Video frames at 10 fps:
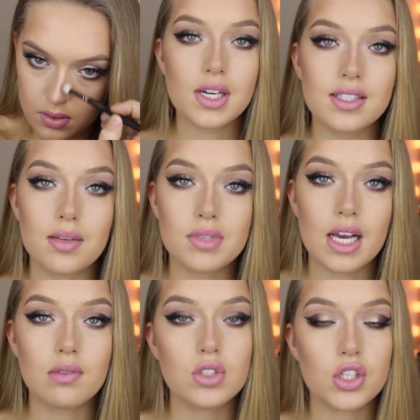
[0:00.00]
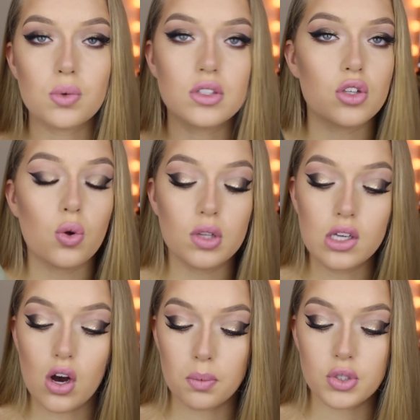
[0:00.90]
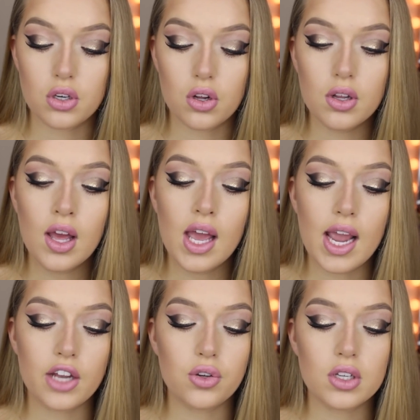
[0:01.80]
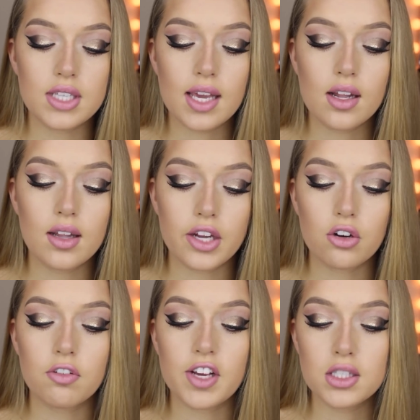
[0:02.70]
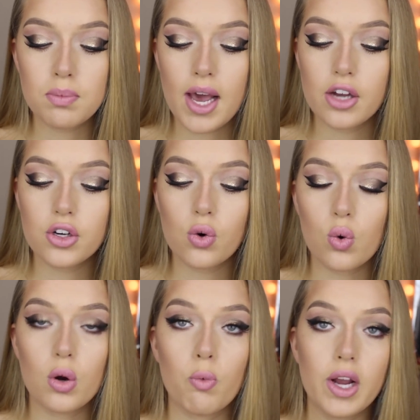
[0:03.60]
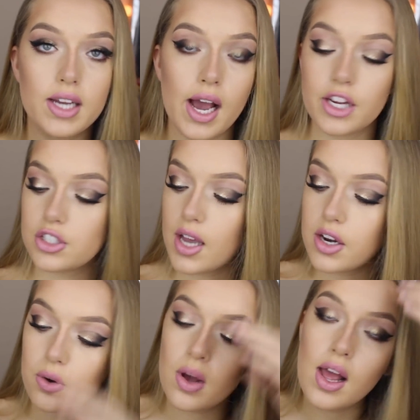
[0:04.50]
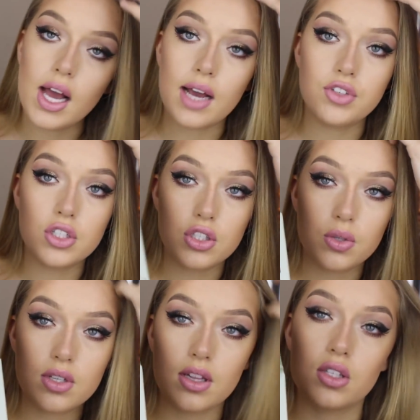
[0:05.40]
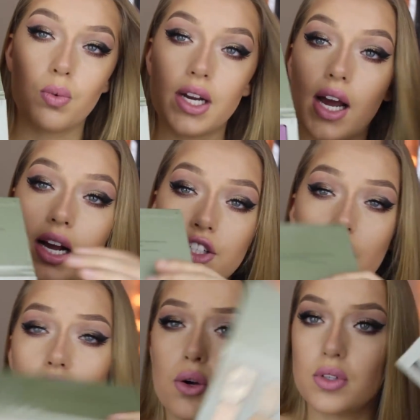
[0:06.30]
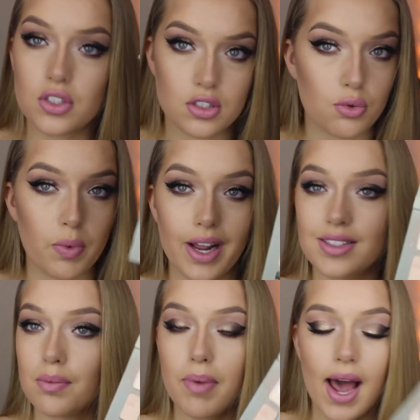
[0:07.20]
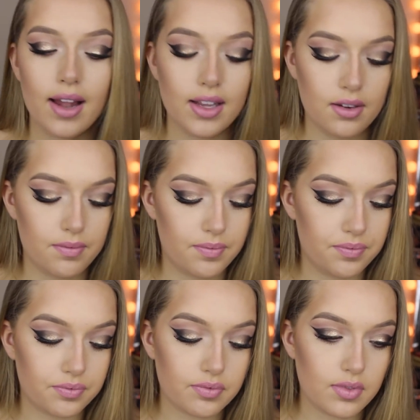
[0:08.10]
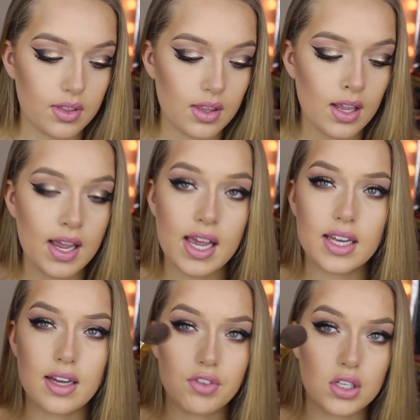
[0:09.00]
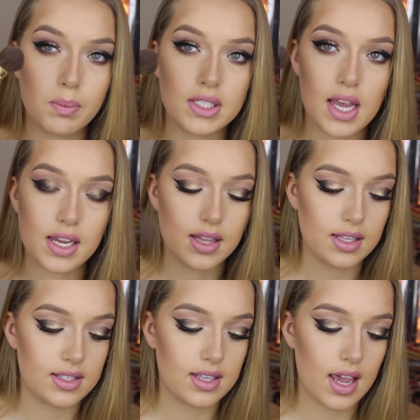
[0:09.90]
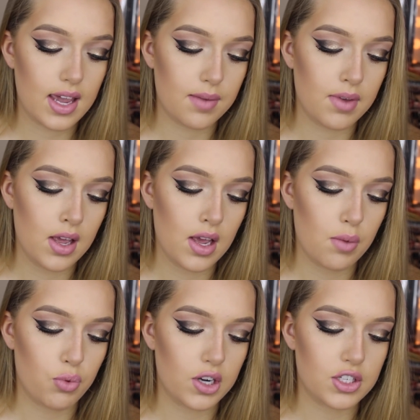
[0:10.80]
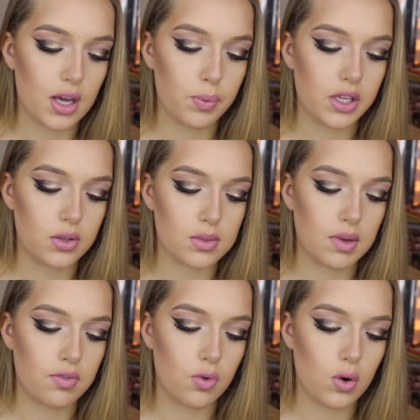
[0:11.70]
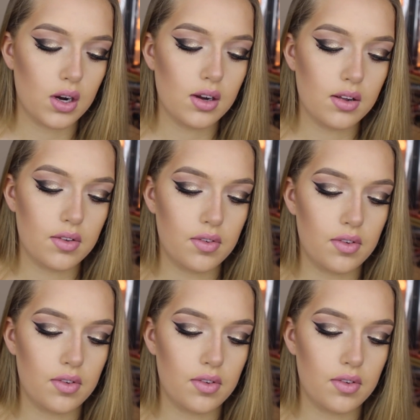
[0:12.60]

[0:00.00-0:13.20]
What I sometimes do is totally optional, and you could take a lighter face powder or a white eyeshadow. I'm just using this white eyeshadow. It's just a random palette. And I'm going to be taking that same brush that we used before.